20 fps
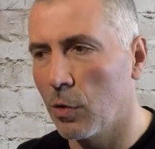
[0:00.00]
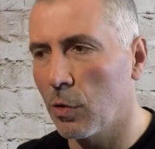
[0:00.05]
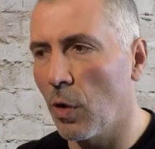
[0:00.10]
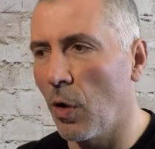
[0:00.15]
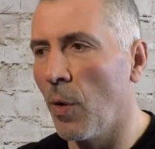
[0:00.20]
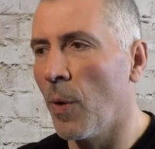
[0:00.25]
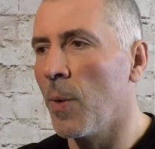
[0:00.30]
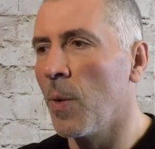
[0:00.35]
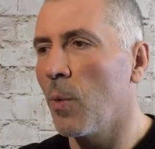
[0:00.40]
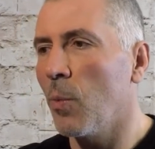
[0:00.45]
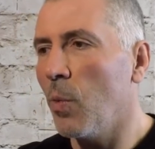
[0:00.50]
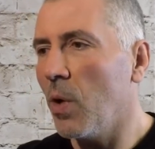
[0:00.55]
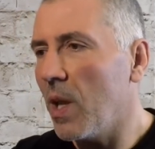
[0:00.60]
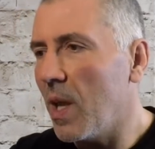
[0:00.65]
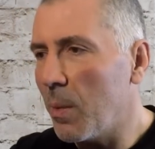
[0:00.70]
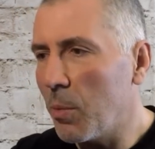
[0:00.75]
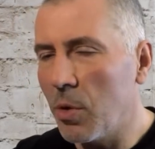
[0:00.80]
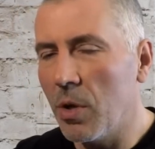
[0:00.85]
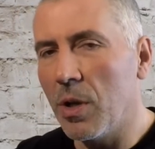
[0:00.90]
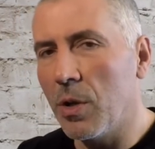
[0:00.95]
So
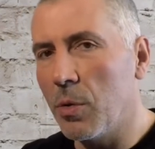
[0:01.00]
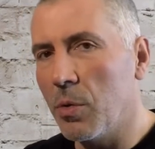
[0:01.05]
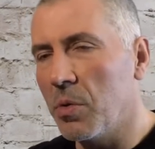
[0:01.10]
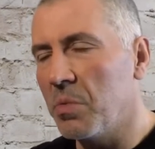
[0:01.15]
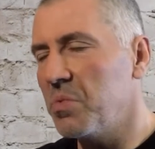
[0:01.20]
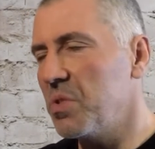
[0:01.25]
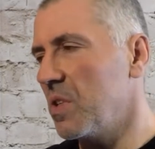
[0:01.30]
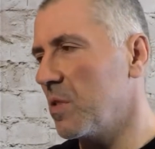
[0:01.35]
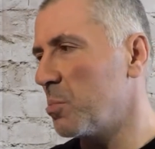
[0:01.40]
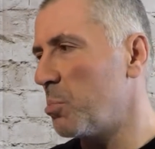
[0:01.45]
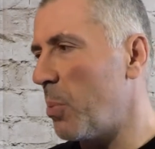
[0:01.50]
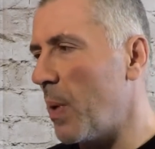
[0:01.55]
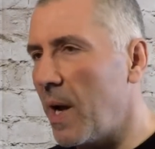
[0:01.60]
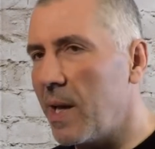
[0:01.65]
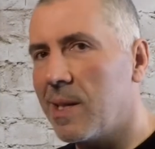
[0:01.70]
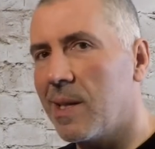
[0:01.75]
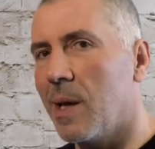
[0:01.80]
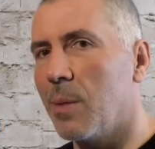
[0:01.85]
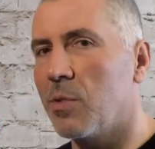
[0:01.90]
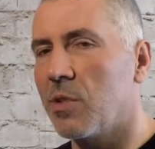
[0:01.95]
what I'm gonna do, just
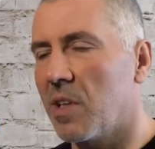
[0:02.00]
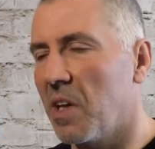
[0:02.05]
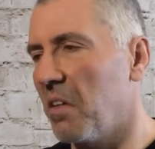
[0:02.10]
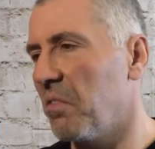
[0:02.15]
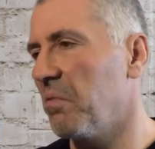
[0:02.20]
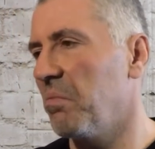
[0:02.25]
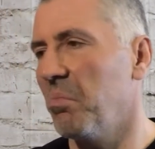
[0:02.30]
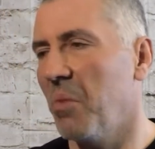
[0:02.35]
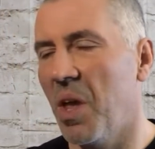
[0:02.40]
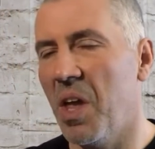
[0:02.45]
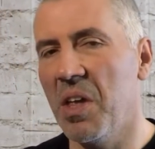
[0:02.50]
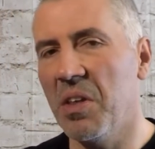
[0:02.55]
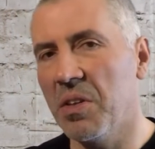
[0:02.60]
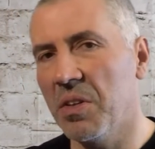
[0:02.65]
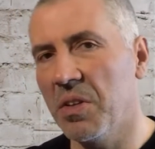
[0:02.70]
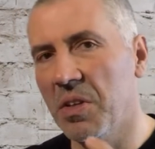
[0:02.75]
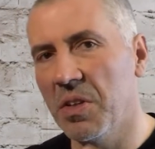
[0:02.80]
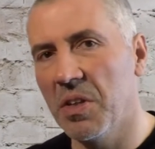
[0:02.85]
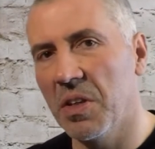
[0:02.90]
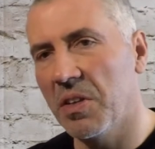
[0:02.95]
buy some stuff,
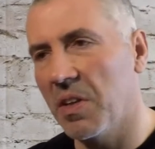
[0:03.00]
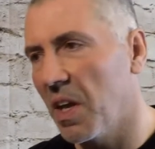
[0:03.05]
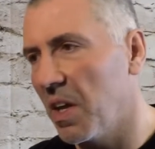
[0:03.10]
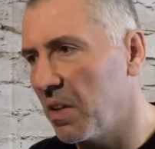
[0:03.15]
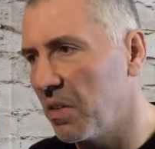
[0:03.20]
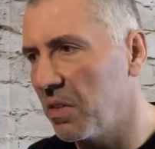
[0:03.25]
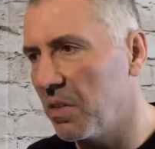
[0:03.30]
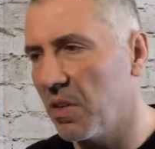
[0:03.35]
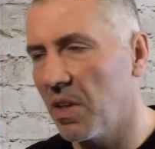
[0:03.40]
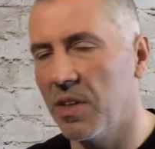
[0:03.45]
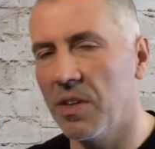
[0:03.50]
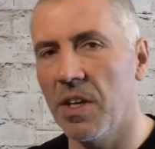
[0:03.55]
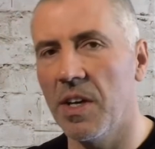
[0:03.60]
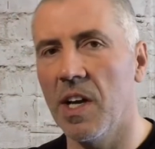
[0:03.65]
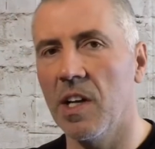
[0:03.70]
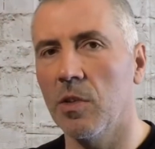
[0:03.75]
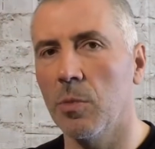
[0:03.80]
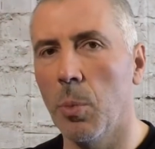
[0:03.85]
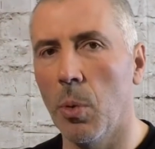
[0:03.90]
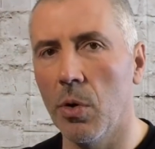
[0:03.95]
eat it in the tent, and the
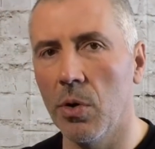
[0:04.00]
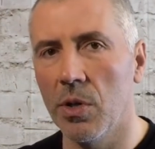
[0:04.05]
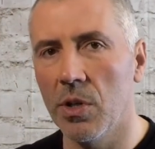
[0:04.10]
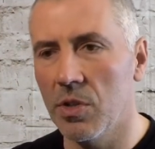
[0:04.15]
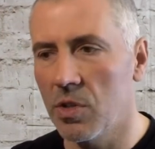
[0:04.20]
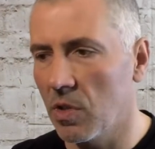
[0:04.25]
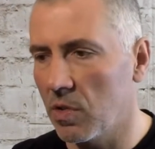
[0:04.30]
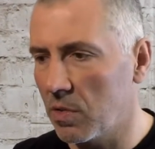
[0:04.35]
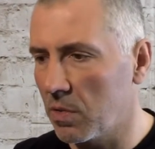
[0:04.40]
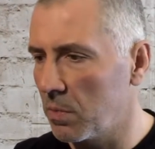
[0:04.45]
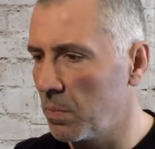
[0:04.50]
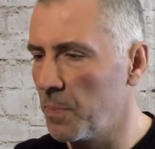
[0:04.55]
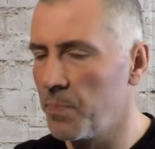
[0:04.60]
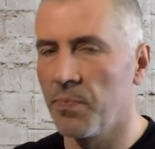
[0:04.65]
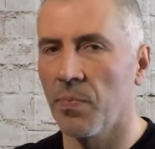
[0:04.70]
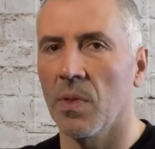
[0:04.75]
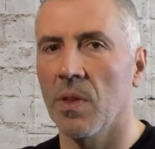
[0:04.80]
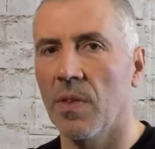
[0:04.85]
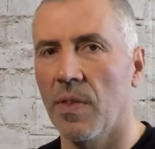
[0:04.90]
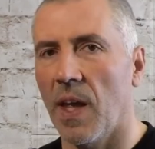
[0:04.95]
next morning just
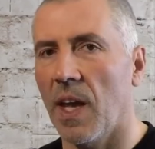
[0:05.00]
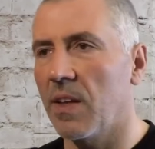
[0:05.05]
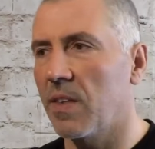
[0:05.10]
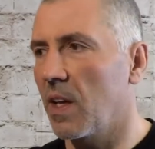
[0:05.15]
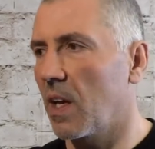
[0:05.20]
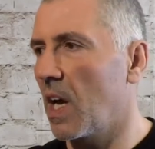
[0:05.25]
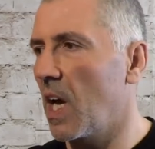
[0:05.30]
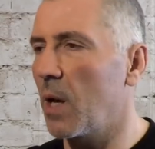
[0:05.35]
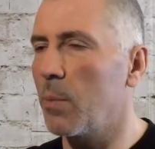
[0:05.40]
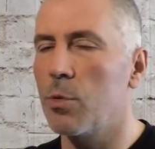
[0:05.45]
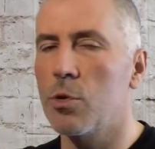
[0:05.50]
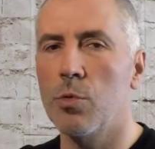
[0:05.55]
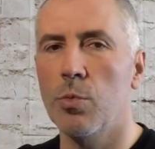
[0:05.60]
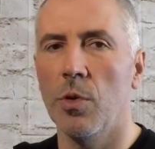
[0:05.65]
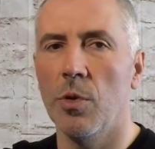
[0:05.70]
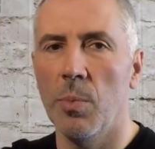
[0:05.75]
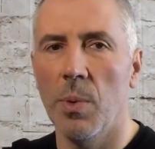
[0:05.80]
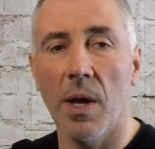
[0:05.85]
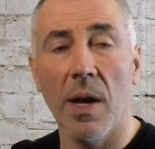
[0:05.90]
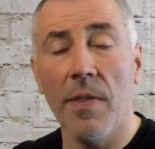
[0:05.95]
take the
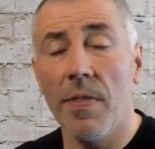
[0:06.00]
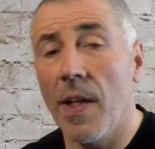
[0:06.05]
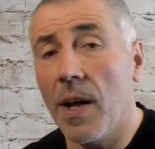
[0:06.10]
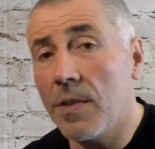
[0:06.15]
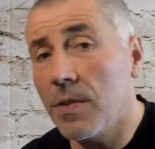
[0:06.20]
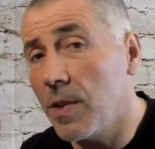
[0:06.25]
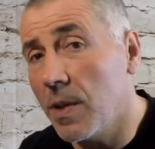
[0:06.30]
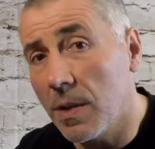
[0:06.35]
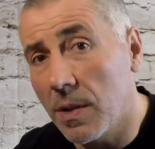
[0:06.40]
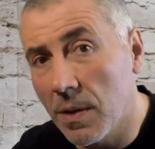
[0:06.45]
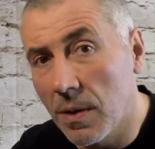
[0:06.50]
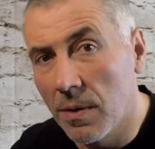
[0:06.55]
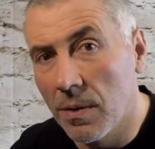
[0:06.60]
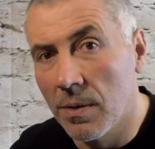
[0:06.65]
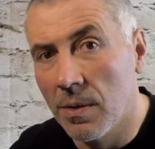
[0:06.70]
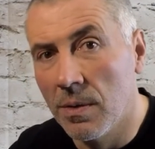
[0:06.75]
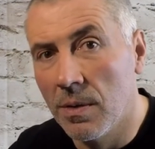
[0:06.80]
garbage with me, and that's it.